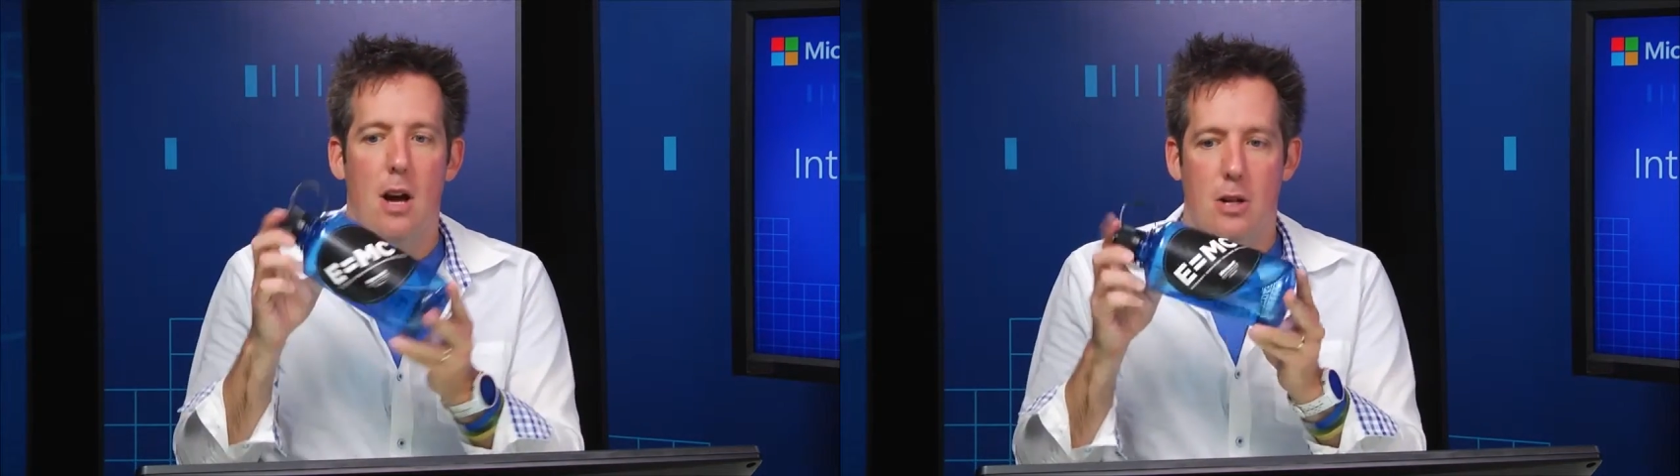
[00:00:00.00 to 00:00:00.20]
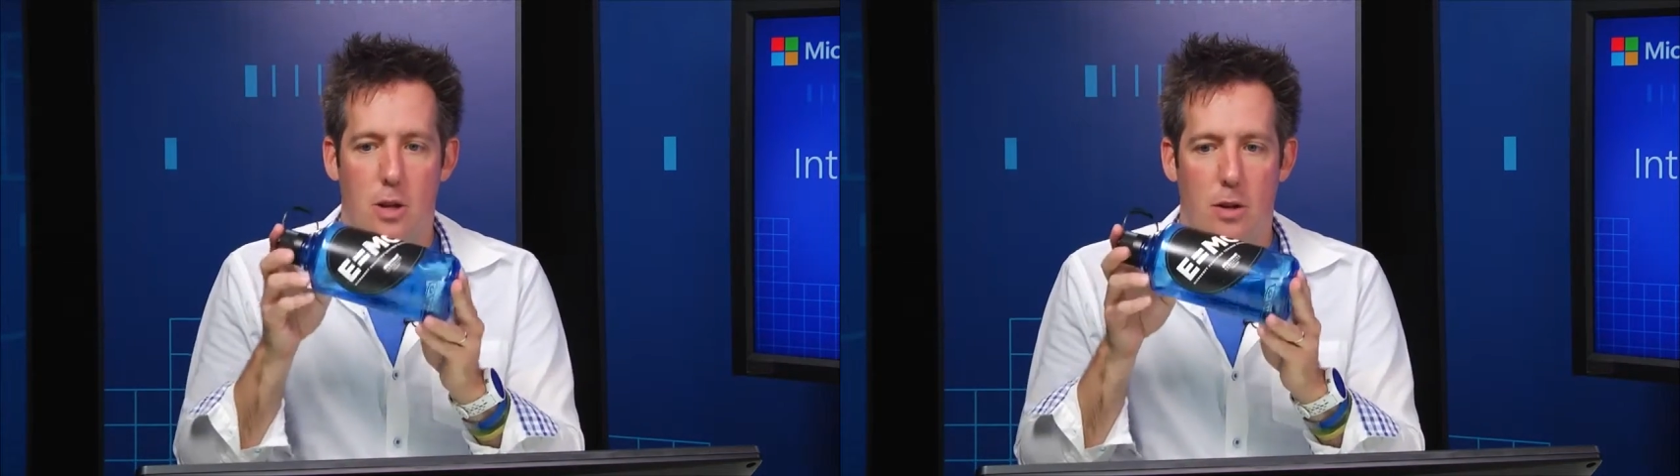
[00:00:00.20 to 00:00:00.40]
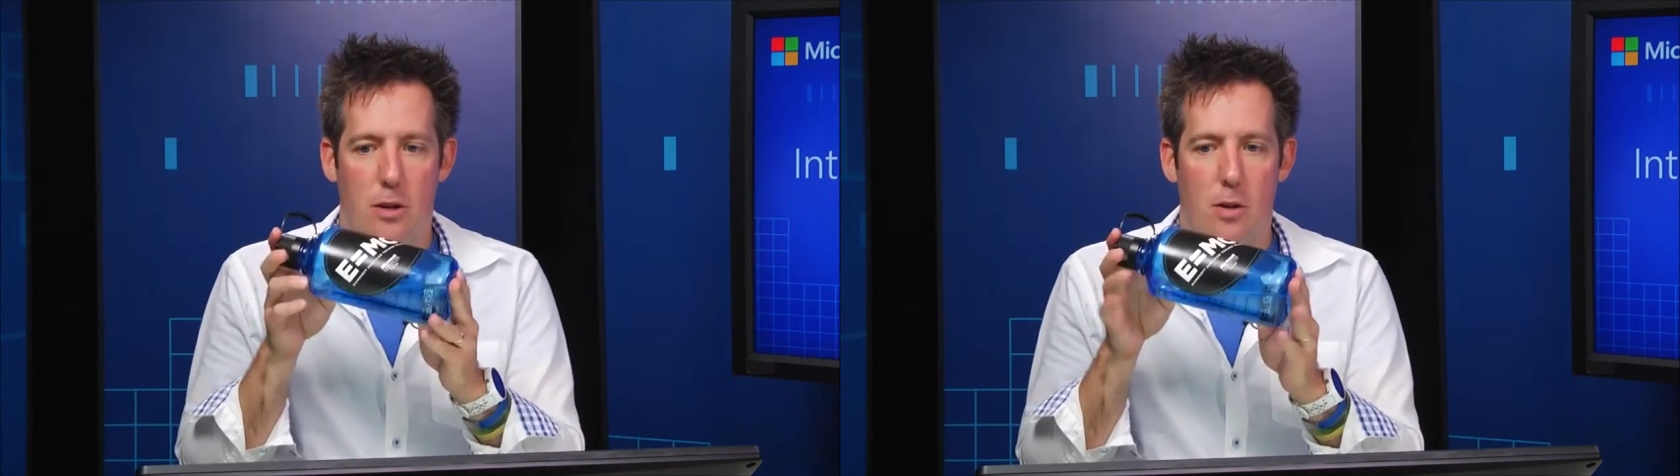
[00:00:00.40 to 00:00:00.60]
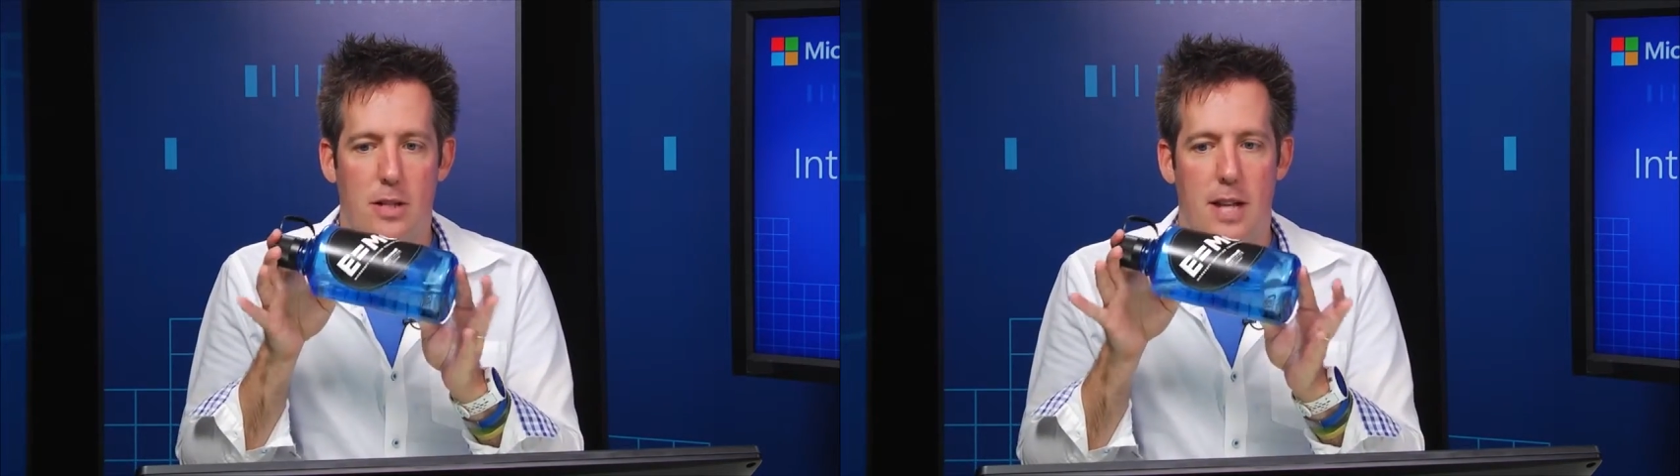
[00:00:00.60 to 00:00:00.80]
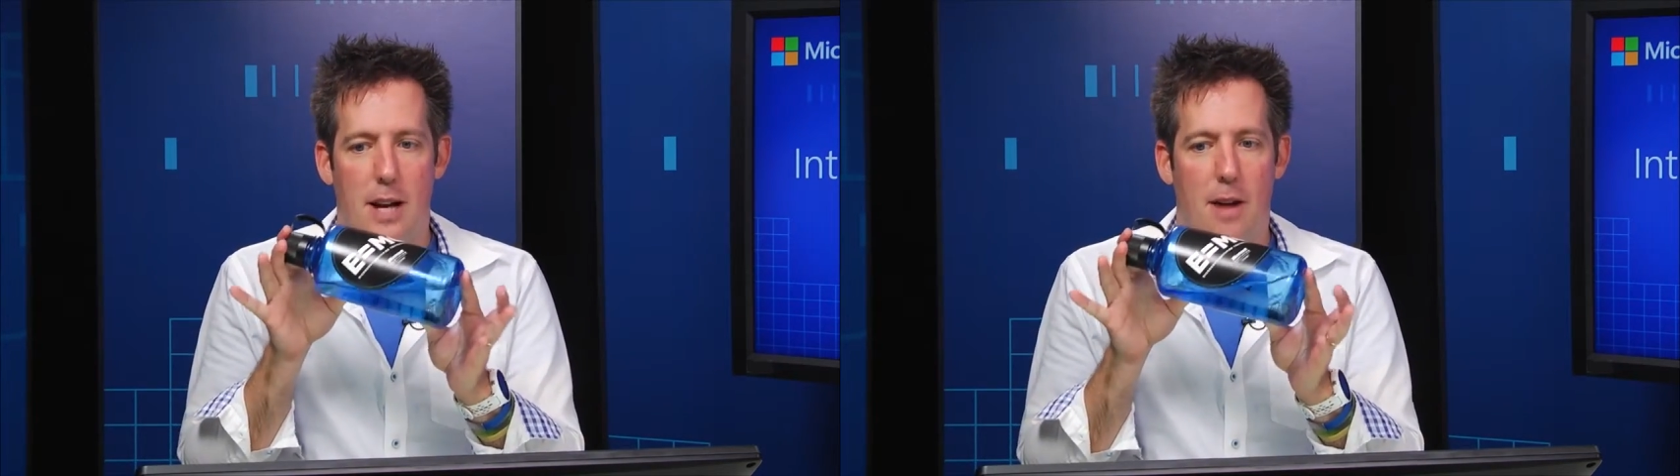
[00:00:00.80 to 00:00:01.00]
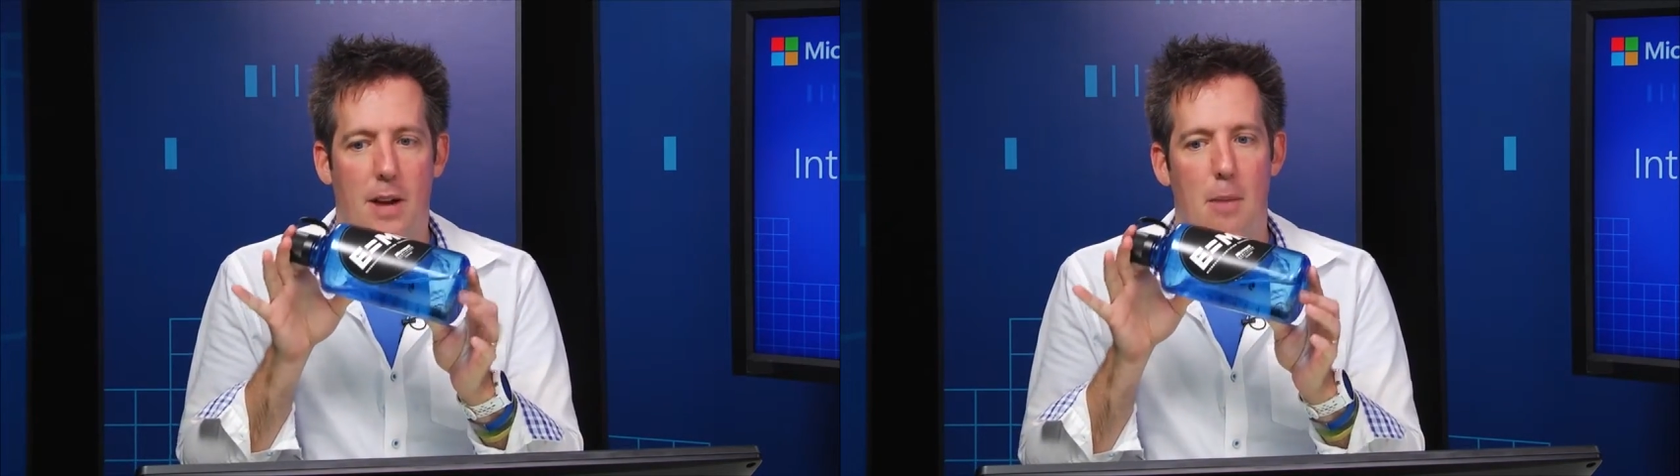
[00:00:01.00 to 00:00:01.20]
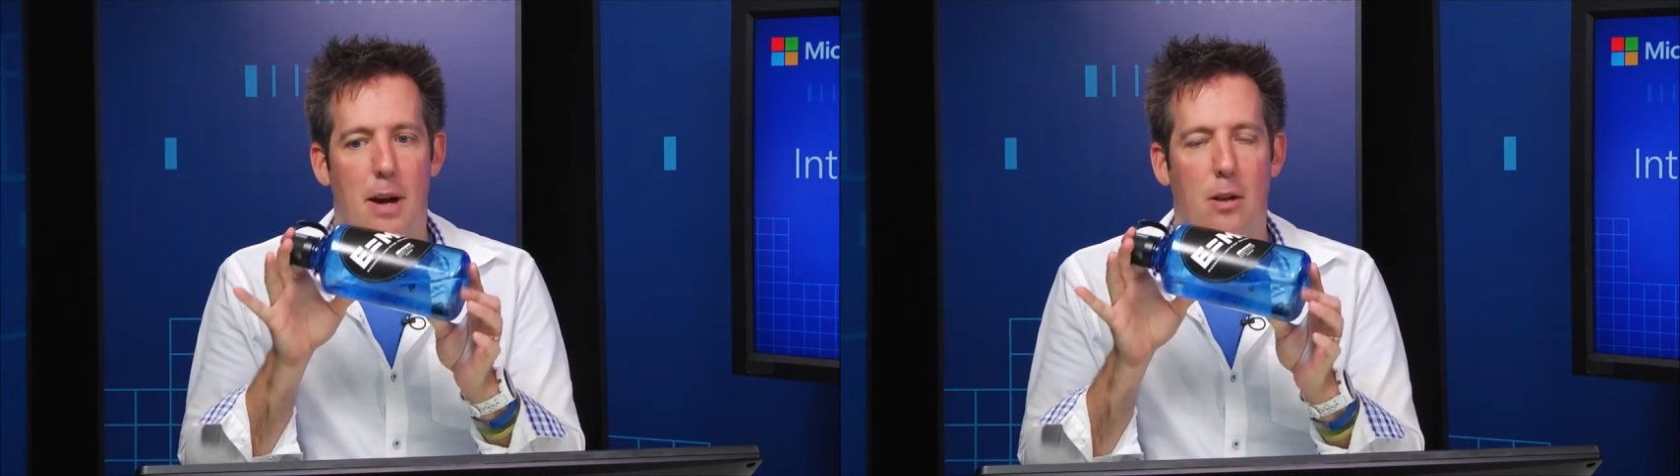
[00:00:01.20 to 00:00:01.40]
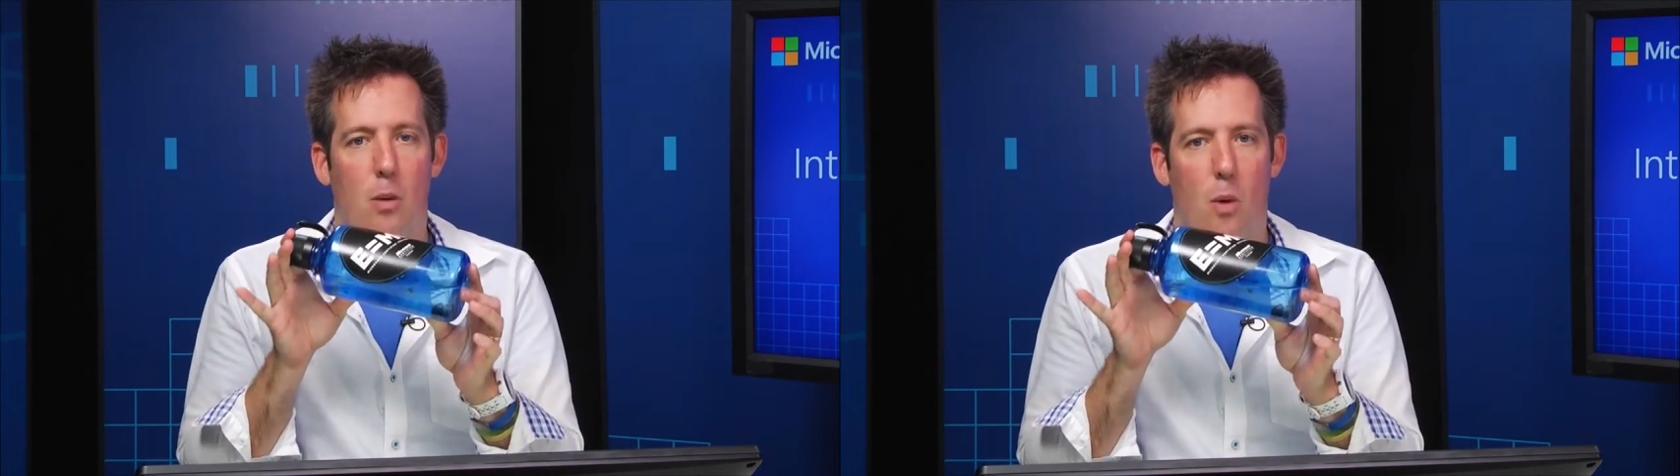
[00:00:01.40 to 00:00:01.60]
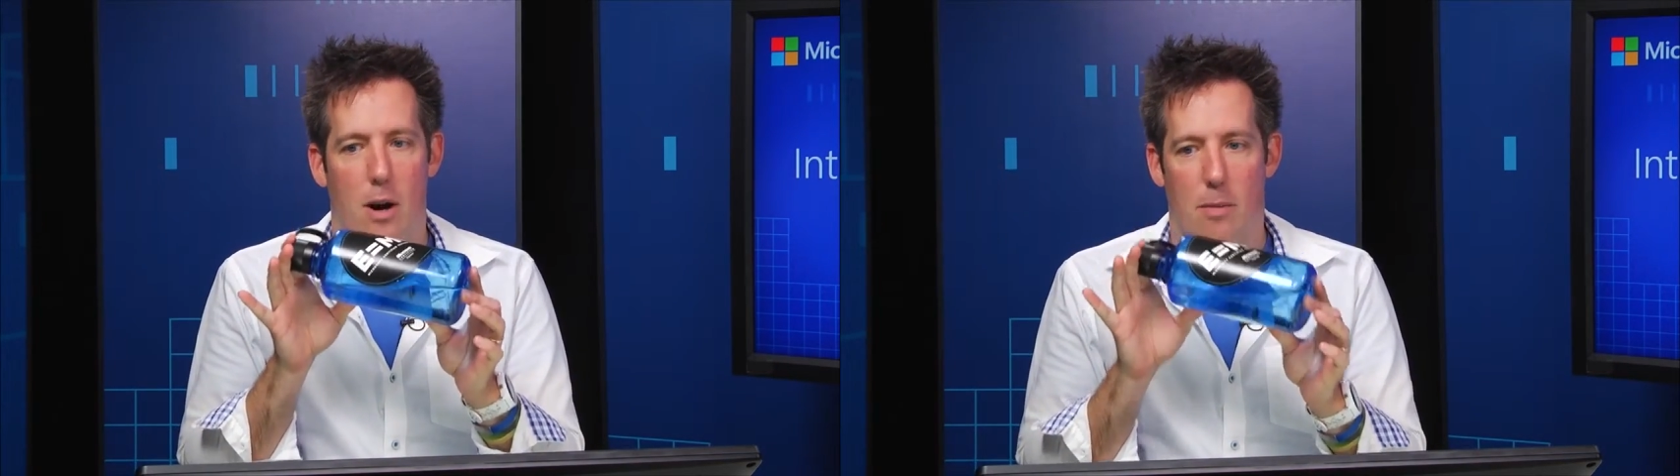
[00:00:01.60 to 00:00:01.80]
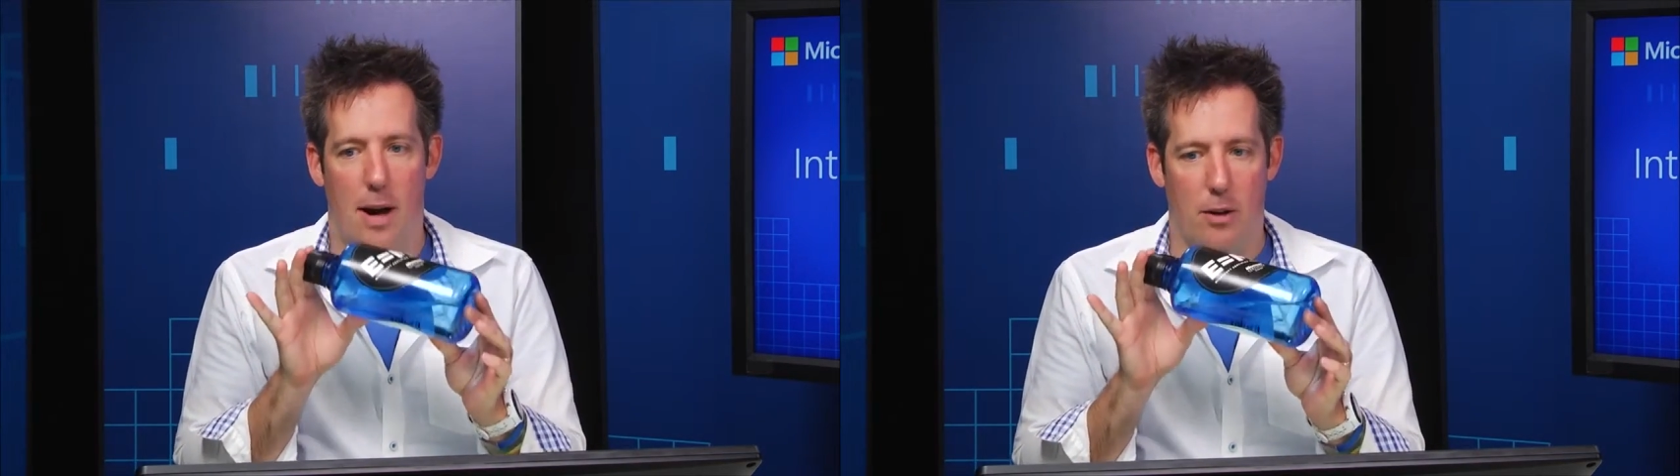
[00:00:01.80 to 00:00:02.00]
So you'll notice that I've got my little water
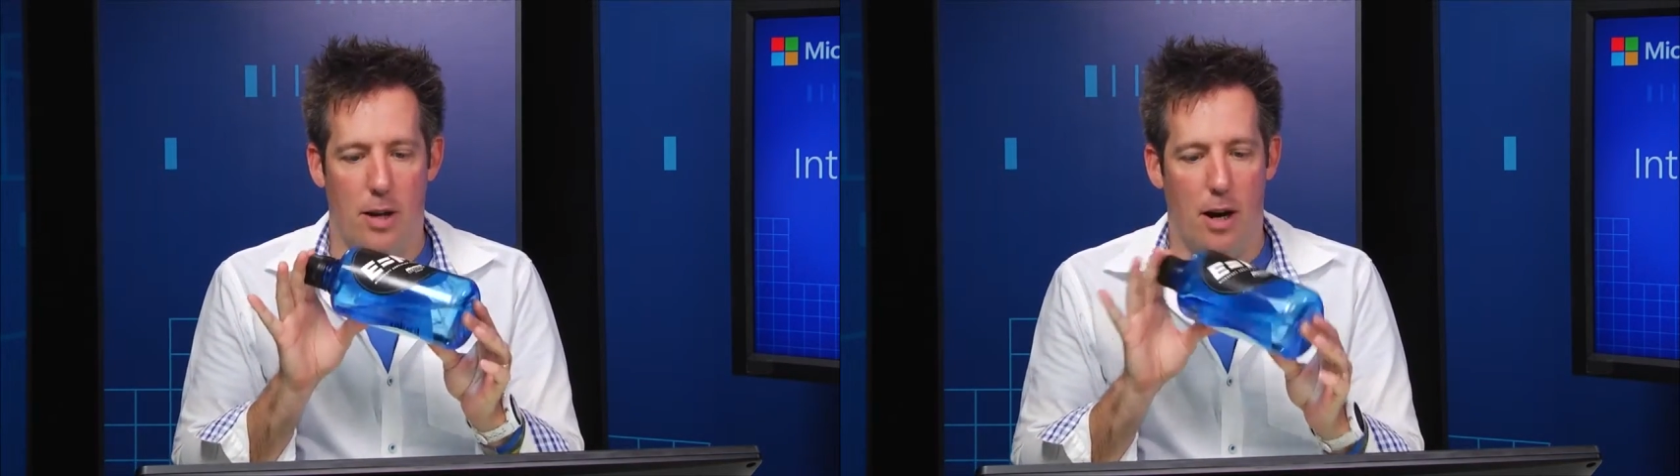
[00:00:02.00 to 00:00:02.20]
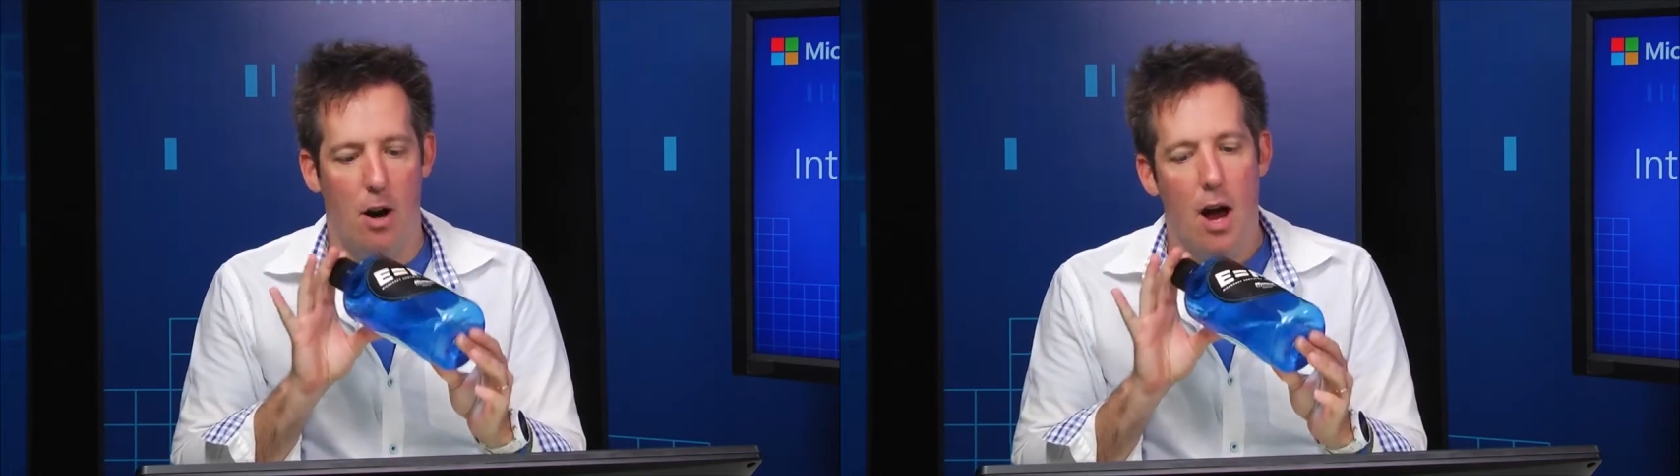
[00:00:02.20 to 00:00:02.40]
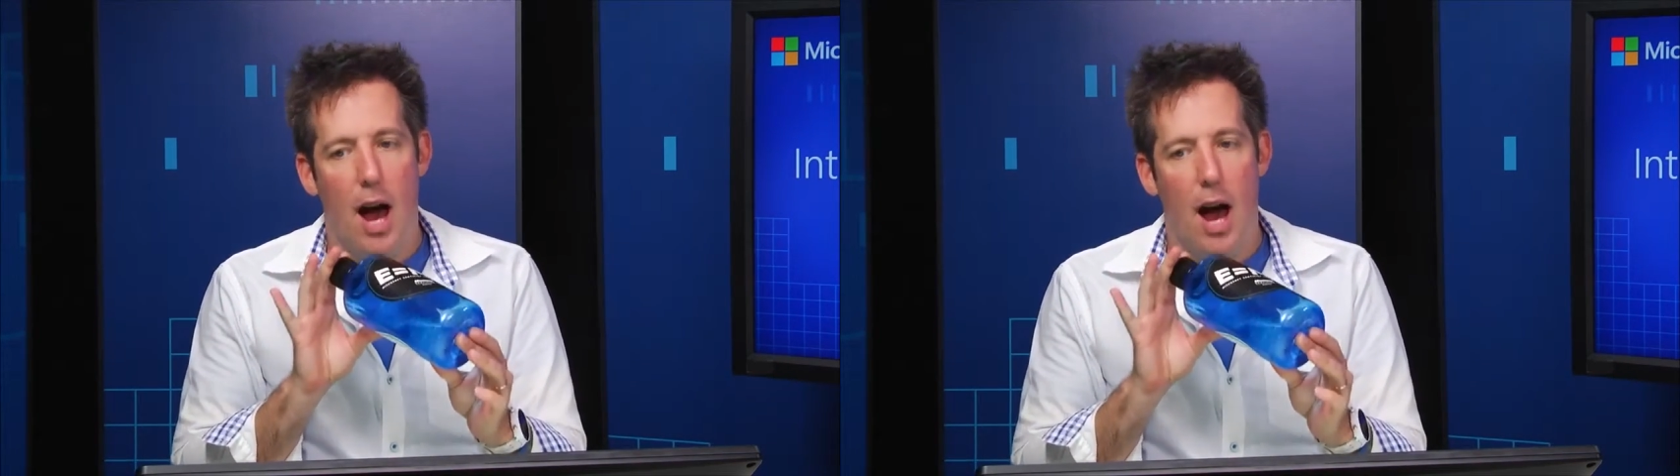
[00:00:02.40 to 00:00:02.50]
bottle here,